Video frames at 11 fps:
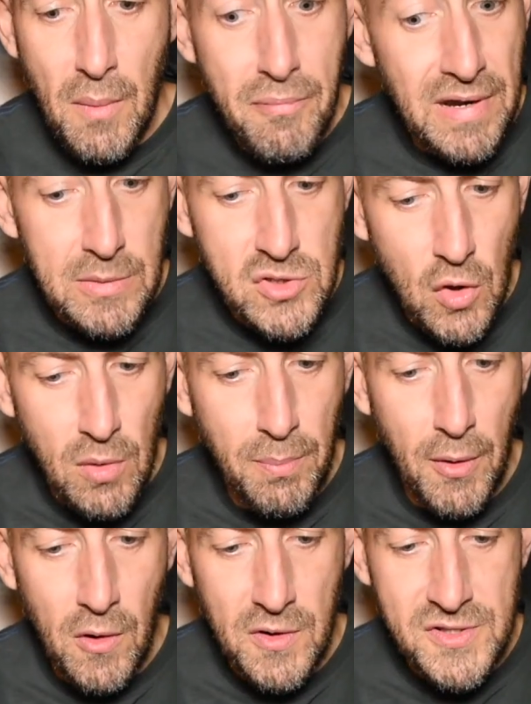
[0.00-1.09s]
pretty much all
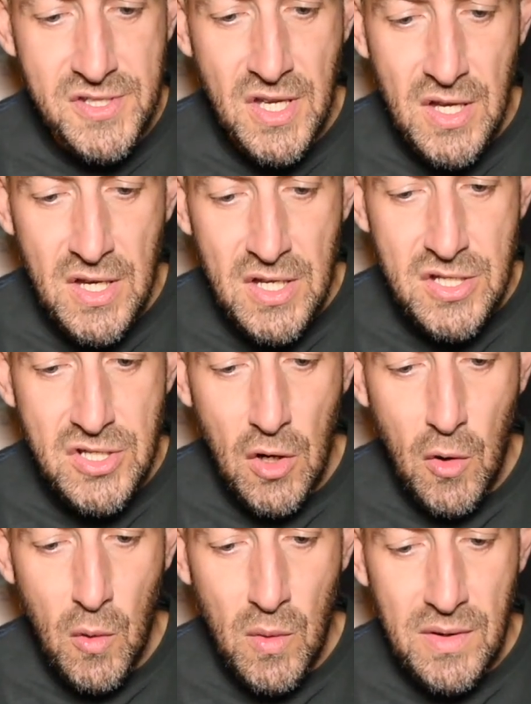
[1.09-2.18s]
boards.
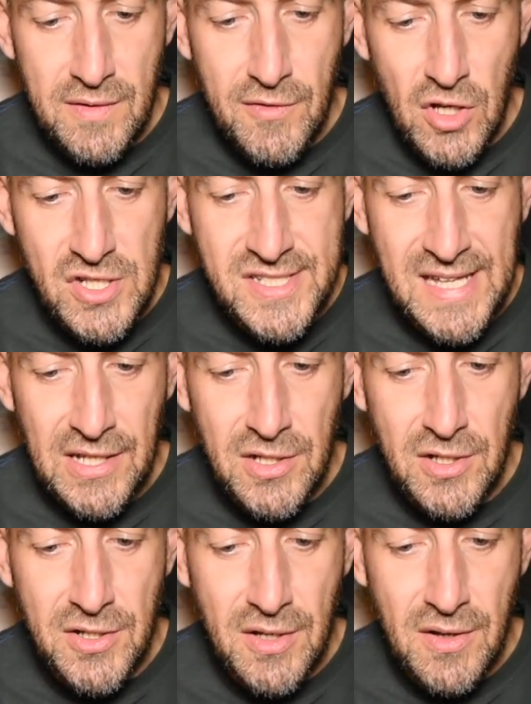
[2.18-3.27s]
So they've got your
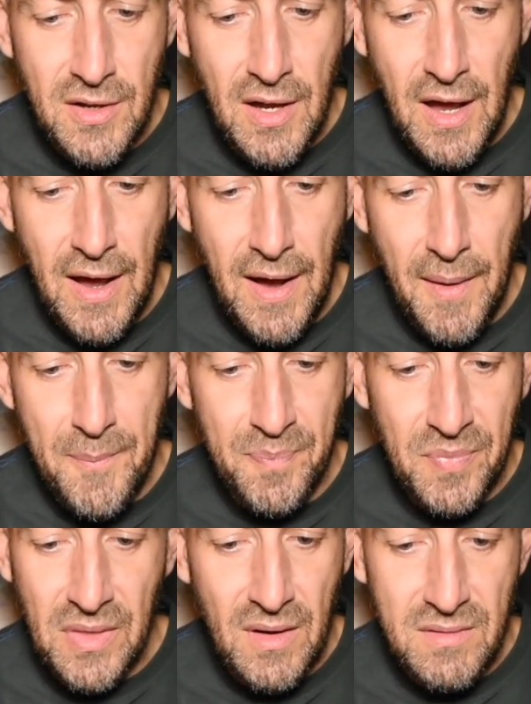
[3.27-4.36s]
standard
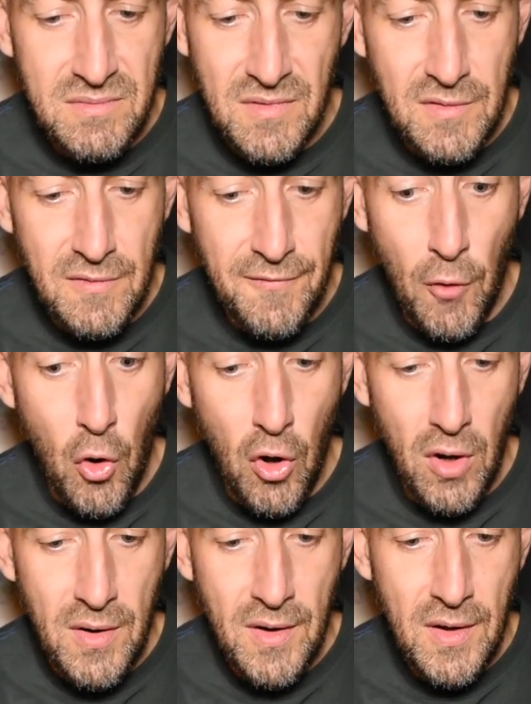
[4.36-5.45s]

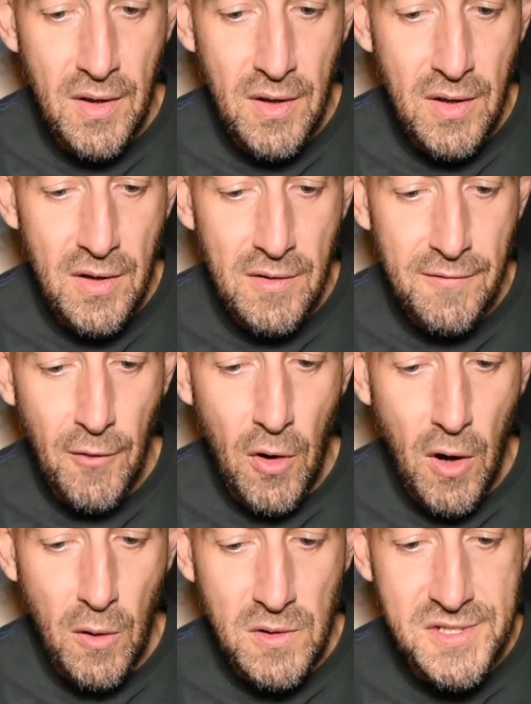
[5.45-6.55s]
4
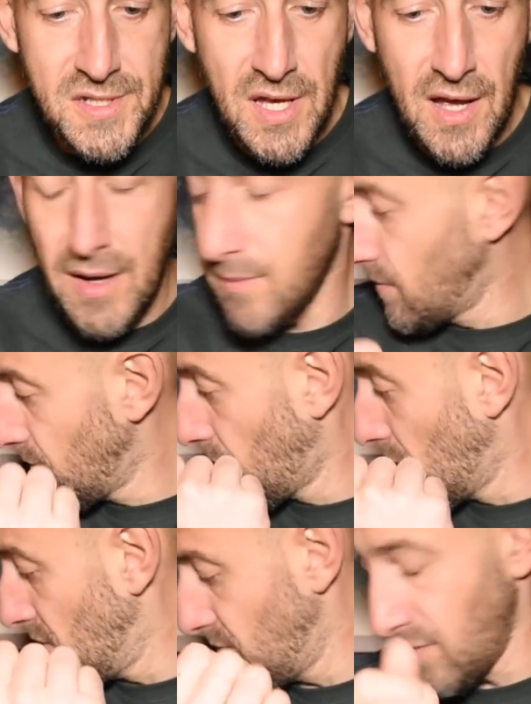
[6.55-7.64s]
holes
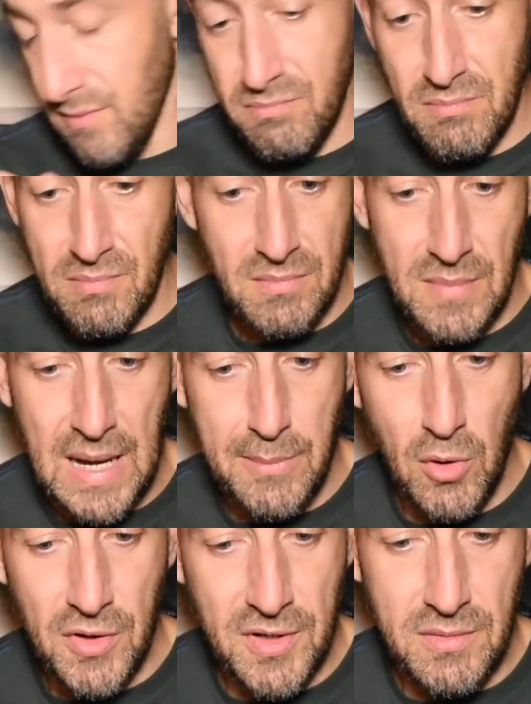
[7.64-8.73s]
for my
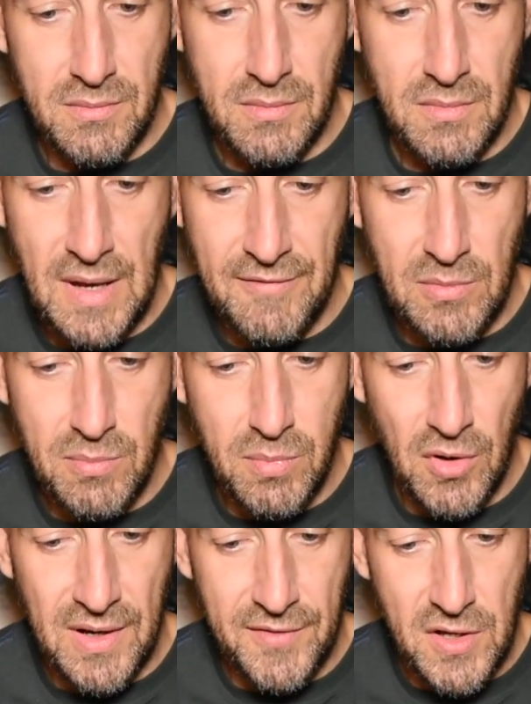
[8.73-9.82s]
board and every
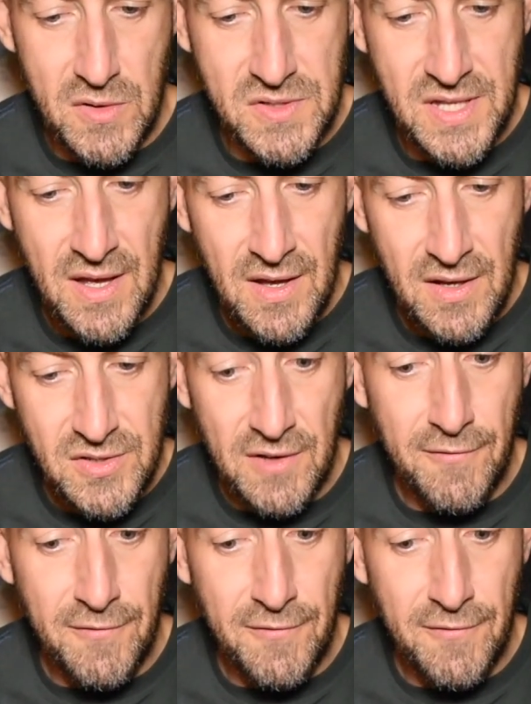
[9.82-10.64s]
board I've used. So your